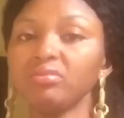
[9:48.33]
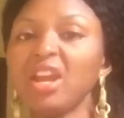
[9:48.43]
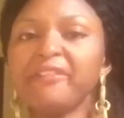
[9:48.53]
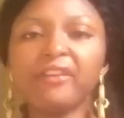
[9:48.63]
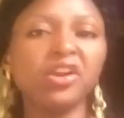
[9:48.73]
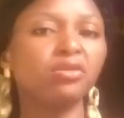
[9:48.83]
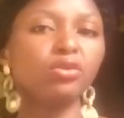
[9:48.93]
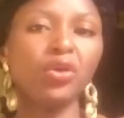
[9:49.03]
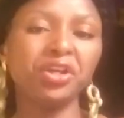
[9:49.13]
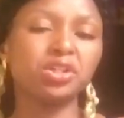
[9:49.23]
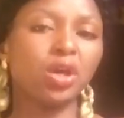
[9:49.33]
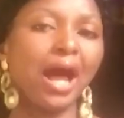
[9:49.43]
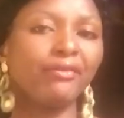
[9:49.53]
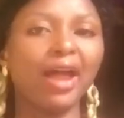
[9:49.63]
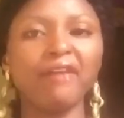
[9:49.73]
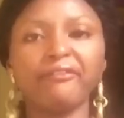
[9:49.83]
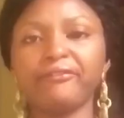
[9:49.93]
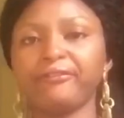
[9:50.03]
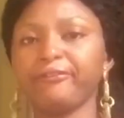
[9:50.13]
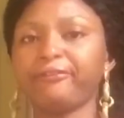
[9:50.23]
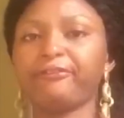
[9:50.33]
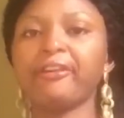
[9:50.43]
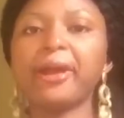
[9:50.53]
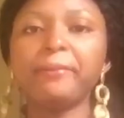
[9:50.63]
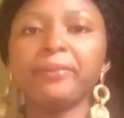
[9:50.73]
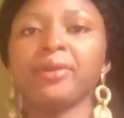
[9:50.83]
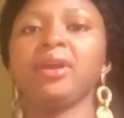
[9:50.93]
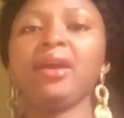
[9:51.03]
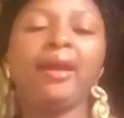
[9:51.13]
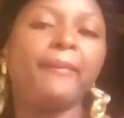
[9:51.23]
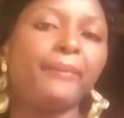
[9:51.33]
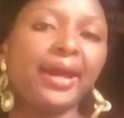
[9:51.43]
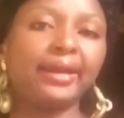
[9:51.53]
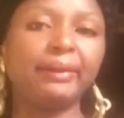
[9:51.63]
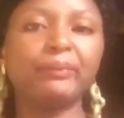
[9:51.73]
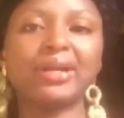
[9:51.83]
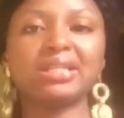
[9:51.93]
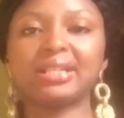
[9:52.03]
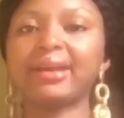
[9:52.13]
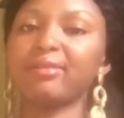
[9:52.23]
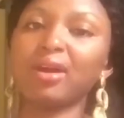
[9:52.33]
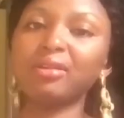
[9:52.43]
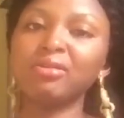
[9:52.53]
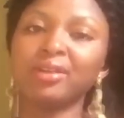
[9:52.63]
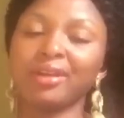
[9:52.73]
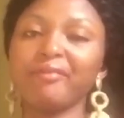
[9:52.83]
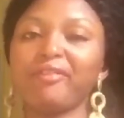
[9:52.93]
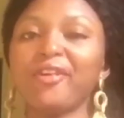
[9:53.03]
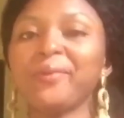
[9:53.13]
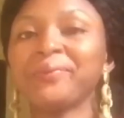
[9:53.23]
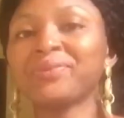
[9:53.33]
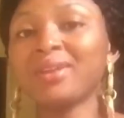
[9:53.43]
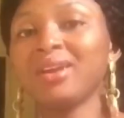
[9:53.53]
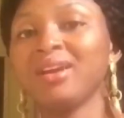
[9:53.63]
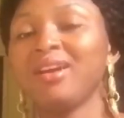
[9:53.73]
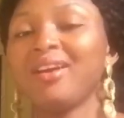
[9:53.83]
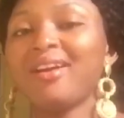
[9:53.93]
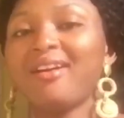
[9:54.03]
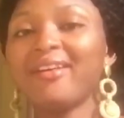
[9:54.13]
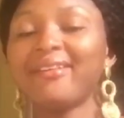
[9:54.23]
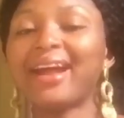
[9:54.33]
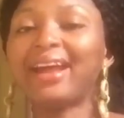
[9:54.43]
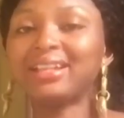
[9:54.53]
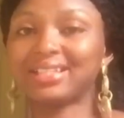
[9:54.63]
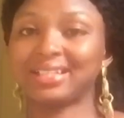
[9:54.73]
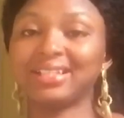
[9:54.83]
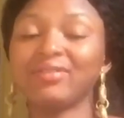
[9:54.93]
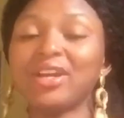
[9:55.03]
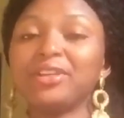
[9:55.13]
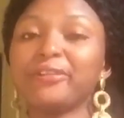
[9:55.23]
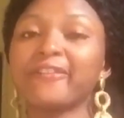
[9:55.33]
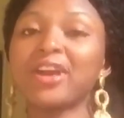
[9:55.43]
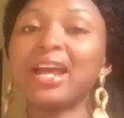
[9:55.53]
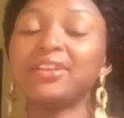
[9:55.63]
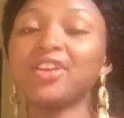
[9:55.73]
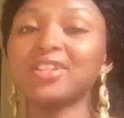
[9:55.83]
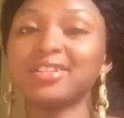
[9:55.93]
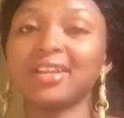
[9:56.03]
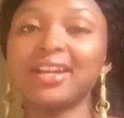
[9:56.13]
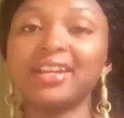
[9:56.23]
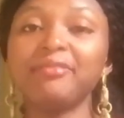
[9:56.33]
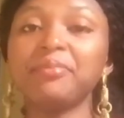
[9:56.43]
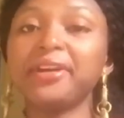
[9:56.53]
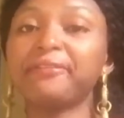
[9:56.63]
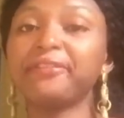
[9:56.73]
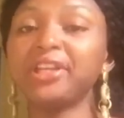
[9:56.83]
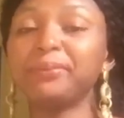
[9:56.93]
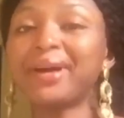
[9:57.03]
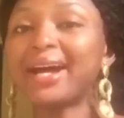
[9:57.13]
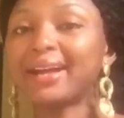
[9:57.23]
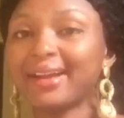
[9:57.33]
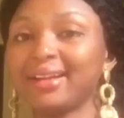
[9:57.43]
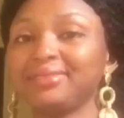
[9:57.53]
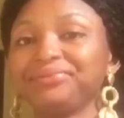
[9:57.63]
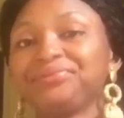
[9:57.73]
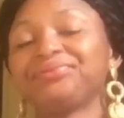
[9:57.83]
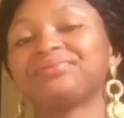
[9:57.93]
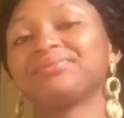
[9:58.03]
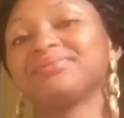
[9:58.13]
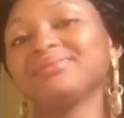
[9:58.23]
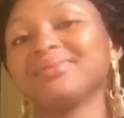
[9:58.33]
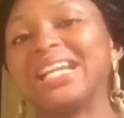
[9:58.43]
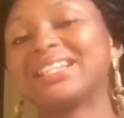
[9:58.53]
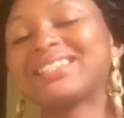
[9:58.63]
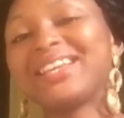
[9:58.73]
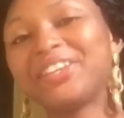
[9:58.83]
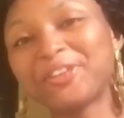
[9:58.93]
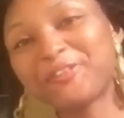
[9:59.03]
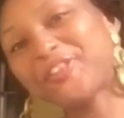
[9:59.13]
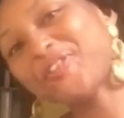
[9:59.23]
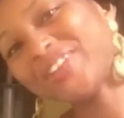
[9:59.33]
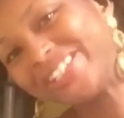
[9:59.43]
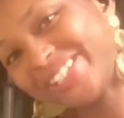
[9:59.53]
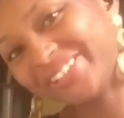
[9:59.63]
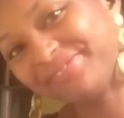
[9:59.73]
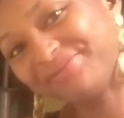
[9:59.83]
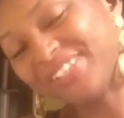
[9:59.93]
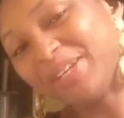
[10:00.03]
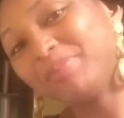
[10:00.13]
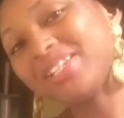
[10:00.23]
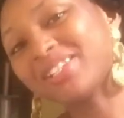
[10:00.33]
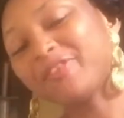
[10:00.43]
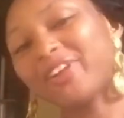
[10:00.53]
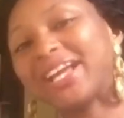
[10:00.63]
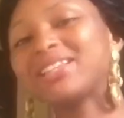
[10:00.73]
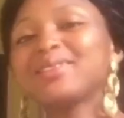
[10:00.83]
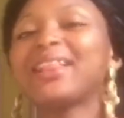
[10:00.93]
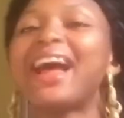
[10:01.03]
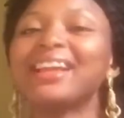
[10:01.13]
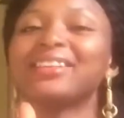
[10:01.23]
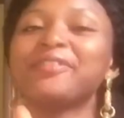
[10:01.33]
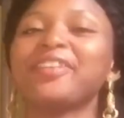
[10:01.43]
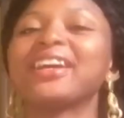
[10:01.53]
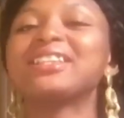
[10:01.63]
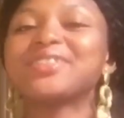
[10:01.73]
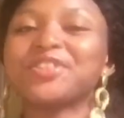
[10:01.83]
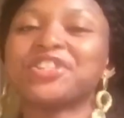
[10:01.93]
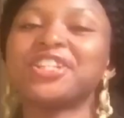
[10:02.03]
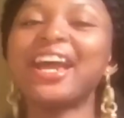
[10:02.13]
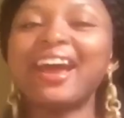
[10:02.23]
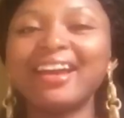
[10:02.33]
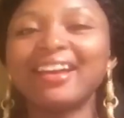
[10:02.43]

Before you know it, you have that firm, perky breast that you are looking for. Alright, when you've tried yours, you can give me a feedback. Thank you for watching. Please don't forget to like, don't forget to share,